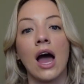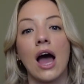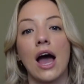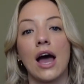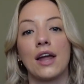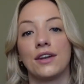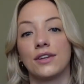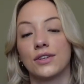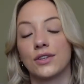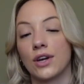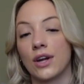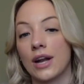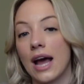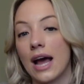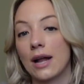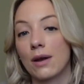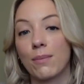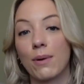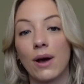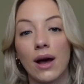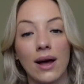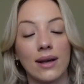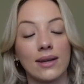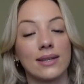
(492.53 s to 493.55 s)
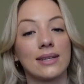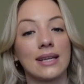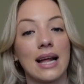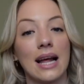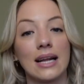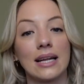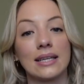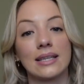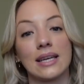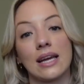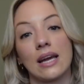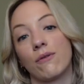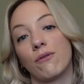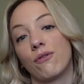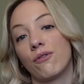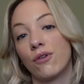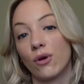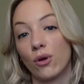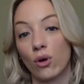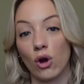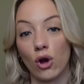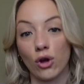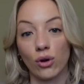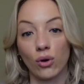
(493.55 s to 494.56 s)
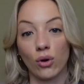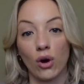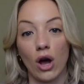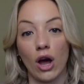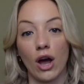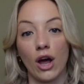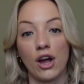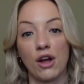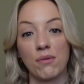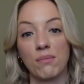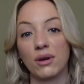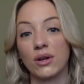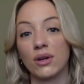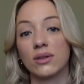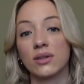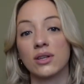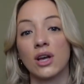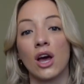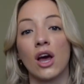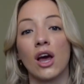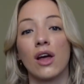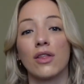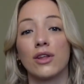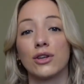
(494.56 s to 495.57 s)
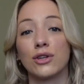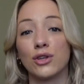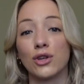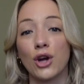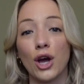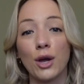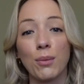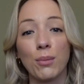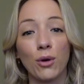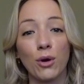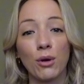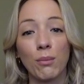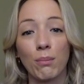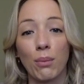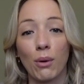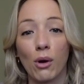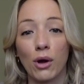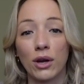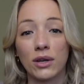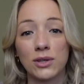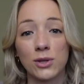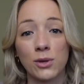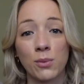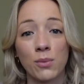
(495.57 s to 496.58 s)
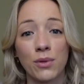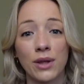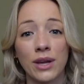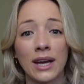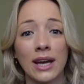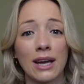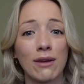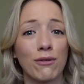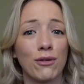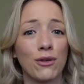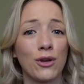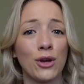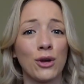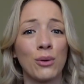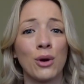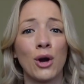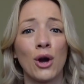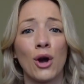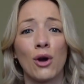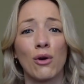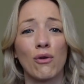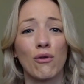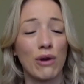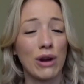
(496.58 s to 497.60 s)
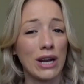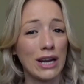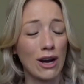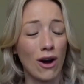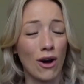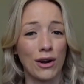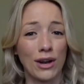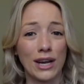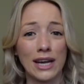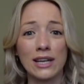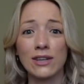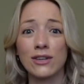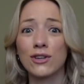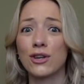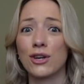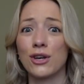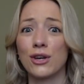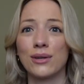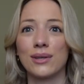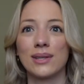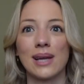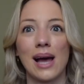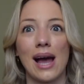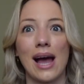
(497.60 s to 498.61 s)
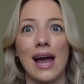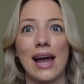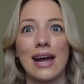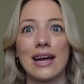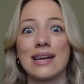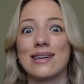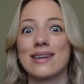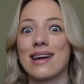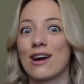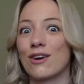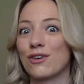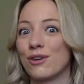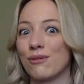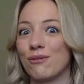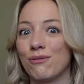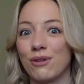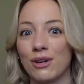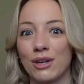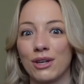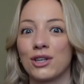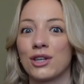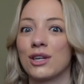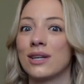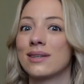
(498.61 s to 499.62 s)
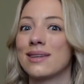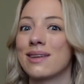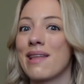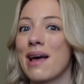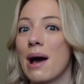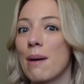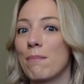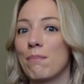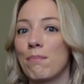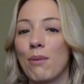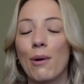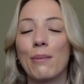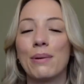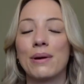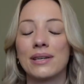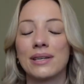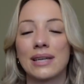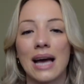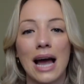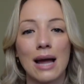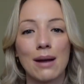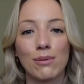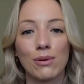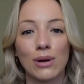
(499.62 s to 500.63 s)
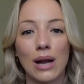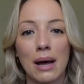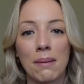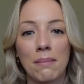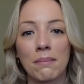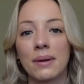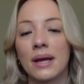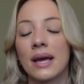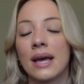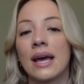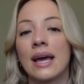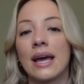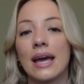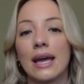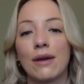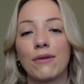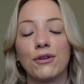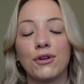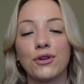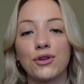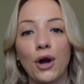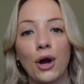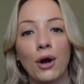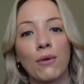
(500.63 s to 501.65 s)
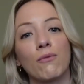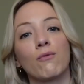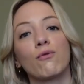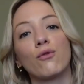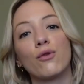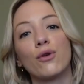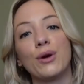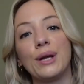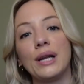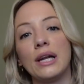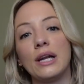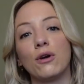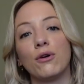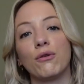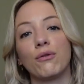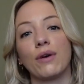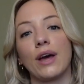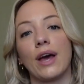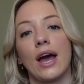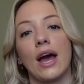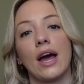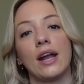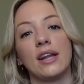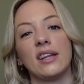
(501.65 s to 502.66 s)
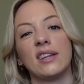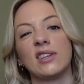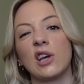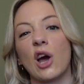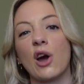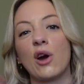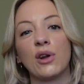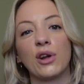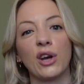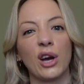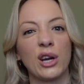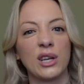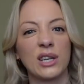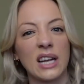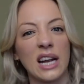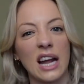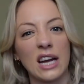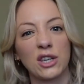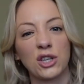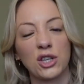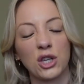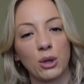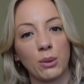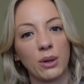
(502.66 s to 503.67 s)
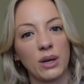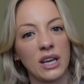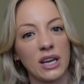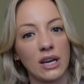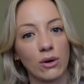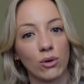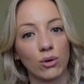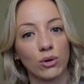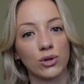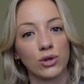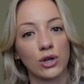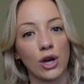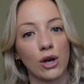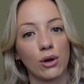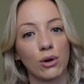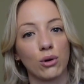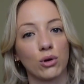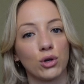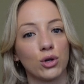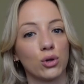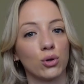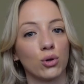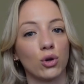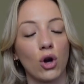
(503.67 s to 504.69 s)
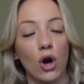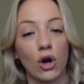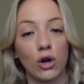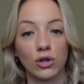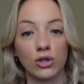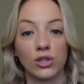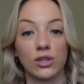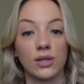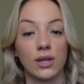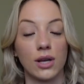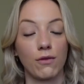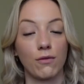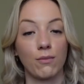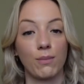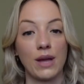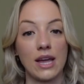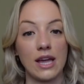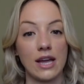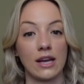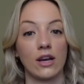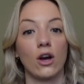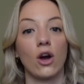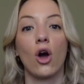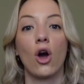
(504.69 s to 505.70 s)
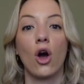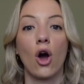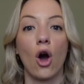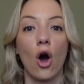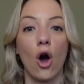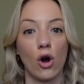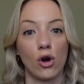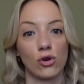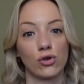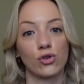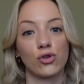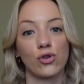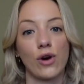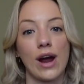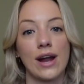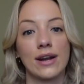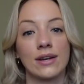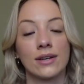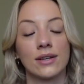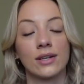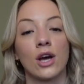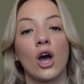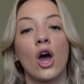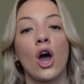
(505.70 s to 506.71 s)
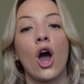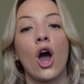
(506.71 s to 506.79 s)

and it's going to add personality and feel like your home, because there's no point buying something if you really aren't into, say, decorative finishes and that bobbin table lamp, if you don't really love it and it's only going to last you a year or so because you're conscious of being on trend.